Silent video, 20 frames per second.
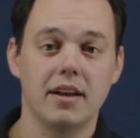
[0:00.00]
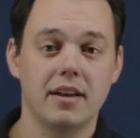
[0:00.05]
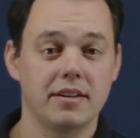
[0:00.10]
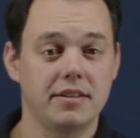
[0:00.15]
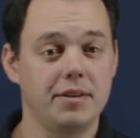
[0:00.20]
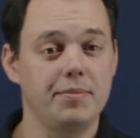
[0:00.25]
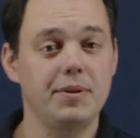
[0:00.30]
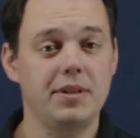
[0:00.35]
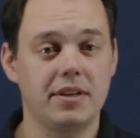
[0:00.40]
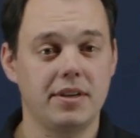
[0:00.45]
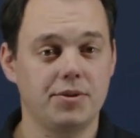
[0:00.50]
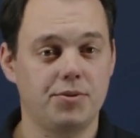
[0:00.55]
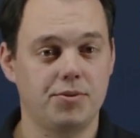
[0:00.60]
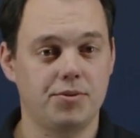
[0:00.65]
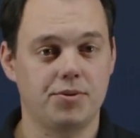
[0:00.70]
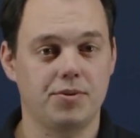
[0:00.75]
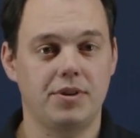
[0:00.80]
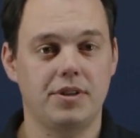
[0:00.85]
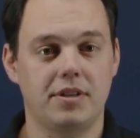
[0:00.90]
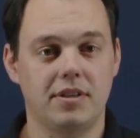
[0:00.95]
CBTS
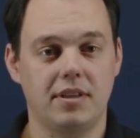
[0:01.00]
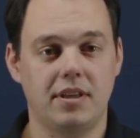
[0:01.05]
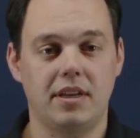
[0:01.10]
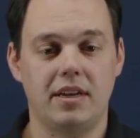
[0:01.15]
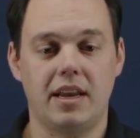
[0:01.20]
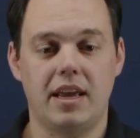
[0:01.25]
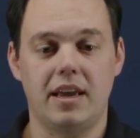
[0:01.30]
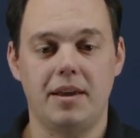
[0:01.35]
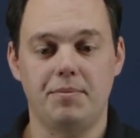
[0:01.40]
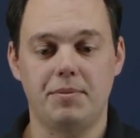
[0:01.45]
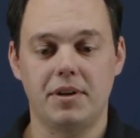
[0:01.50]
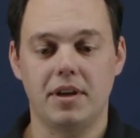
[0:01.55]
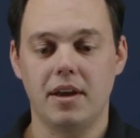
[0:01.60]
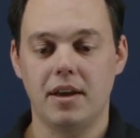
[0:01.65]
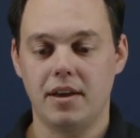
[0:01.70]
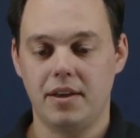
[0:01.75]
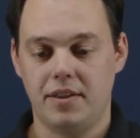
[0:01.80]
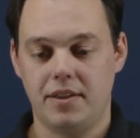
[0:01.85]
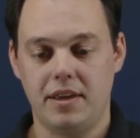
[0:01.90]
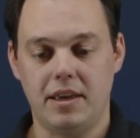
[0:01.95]
was recently named
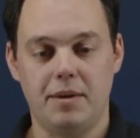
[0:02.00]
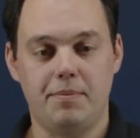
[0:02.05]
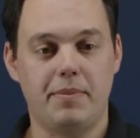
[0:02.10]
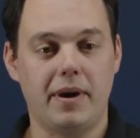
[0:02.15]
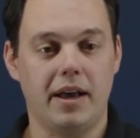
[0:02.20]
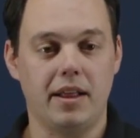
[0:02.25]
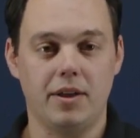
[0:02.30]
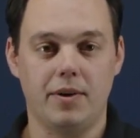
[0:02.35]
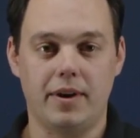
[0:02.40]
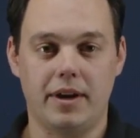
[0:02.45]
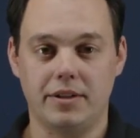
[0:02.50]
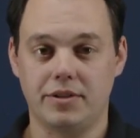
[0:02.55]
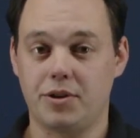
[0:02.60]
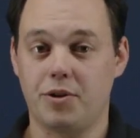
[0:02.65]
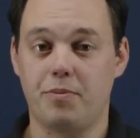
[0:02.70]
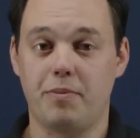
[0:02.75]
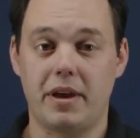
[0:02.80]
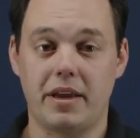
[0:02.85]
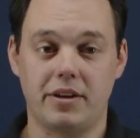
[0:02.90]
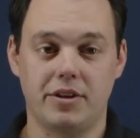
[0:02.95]
the Palo
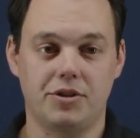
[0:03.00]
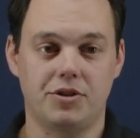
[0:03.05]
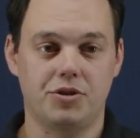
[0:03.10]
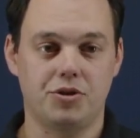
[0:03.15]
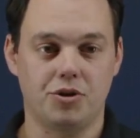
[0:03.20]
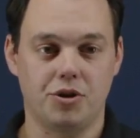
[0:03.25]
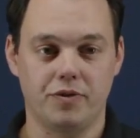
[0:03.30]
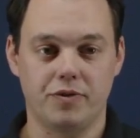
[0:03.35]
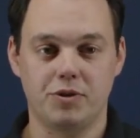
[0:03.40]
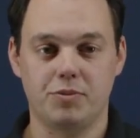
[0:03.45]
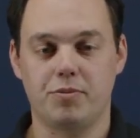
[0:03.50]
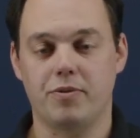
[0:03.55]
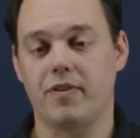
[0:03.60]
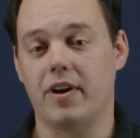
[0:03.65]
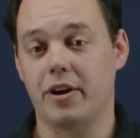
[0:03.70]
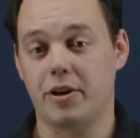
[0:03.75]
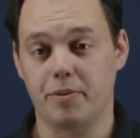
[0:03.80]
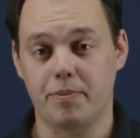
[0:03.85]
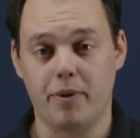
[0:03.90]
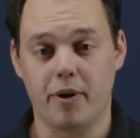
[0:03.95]
Alto Managed Service
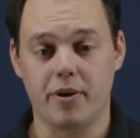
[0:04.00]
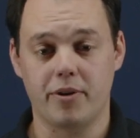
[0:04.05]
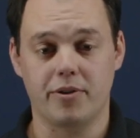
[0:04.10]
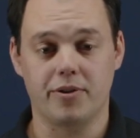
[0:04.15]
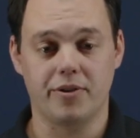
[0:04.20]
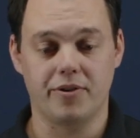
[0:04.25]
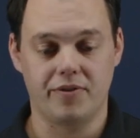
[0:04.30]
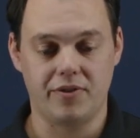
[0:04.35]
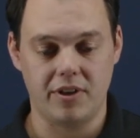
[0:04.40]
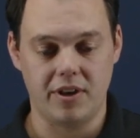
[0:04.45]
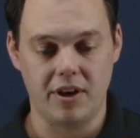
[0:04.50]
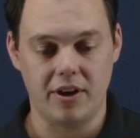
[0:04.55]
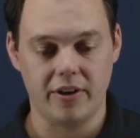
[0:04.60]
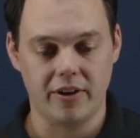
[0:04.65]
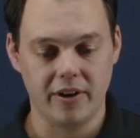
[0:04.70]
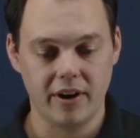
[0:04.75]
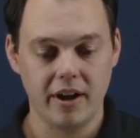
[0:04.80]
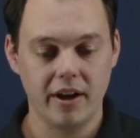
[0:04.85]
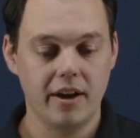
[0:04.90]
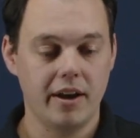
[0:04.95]
Provider Partner of the
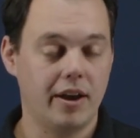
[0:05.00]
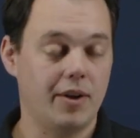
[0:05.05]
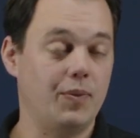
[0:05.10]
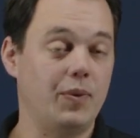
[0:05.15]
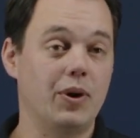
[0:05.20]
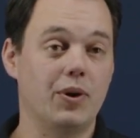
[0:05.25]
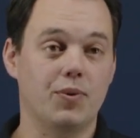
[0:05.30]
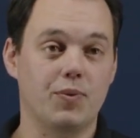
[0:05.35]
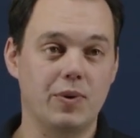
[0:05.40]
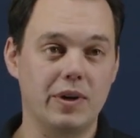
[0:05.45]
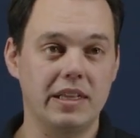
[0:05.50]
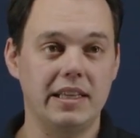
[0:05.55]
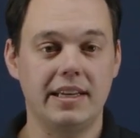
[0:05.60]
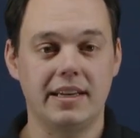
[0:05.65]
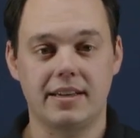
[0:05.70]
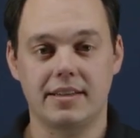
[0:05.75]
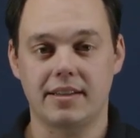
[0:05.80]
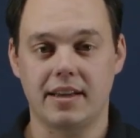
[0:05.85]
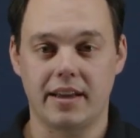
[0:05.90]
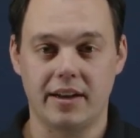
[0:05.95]
Year, and we are really
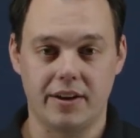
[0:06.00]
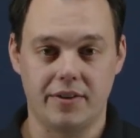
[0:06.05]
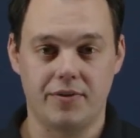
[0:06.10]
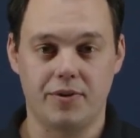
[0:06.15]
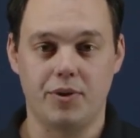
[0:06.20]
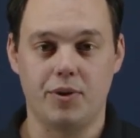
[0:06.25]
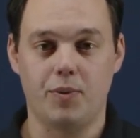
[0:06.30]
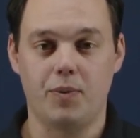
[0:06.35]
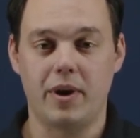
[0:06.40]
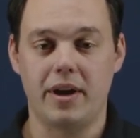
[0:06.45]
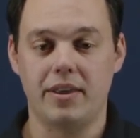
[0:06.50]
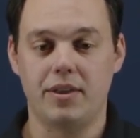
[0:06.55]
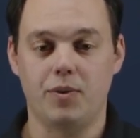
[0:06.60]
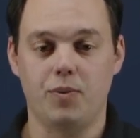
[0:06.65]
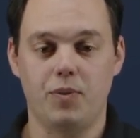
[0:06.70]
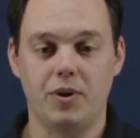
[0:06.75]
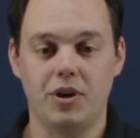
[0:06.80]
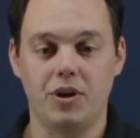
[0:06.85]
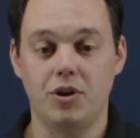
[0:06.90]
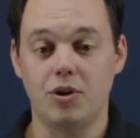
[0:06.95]
excited for the way that
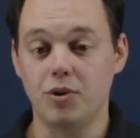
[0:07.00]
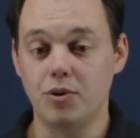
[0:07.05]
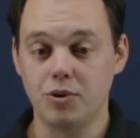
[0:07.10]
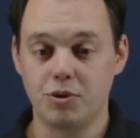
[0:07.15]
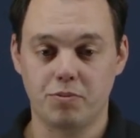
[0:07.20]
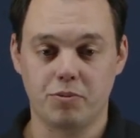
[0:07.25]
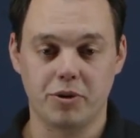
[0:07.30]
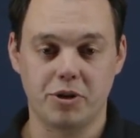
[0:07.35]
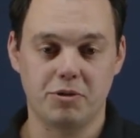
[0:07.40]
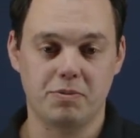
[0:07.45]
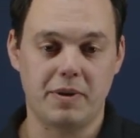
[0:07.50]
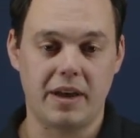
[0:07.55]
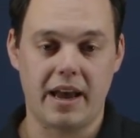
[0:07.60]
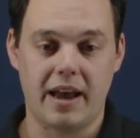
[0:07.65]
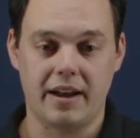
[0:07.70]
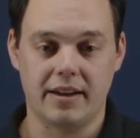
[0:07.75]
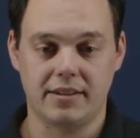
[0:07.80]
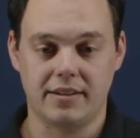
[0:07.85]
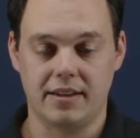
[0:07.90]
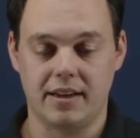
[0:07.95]
we use Prisma
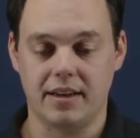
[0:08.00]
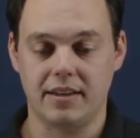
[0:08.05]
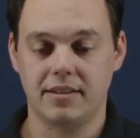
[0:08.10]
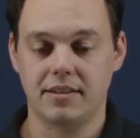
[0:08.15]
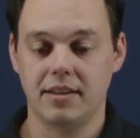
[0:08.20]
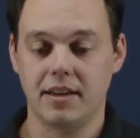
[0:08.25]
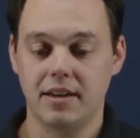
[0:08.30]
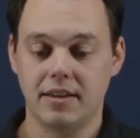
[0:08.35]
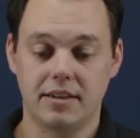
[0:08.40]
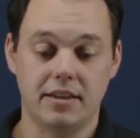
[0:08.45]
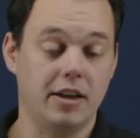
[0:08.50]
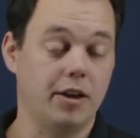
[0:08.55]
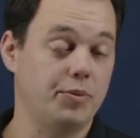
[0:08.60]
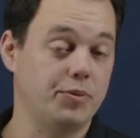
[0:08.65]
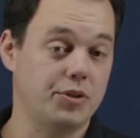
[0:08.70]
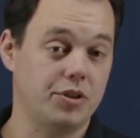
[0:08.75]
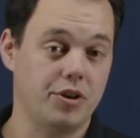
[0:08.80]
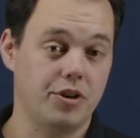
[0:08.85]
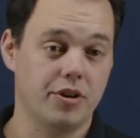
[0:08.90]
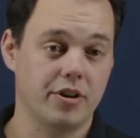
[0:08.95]
Access to help
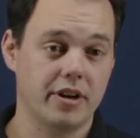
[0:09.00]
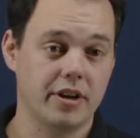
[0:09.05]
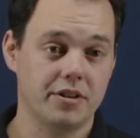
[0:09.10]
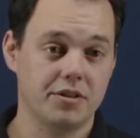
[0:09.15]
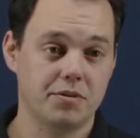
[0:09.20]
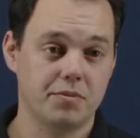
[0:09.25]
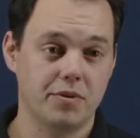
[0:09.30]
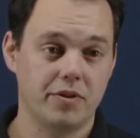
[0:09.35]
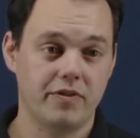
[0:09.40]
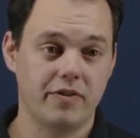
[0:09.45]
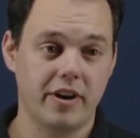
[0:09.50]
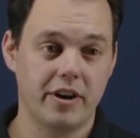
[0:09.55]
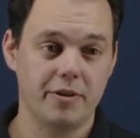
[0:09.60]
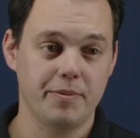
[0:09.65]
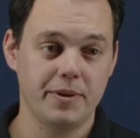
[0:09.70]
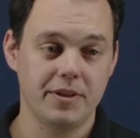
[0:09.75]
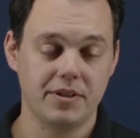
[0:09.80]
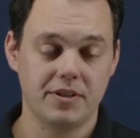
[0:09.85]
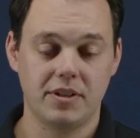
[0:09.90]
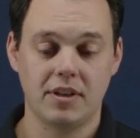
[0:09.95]
secure customer
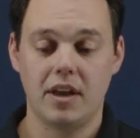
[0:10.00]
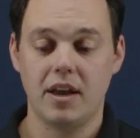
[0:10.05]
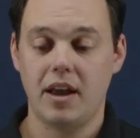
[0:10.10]
environments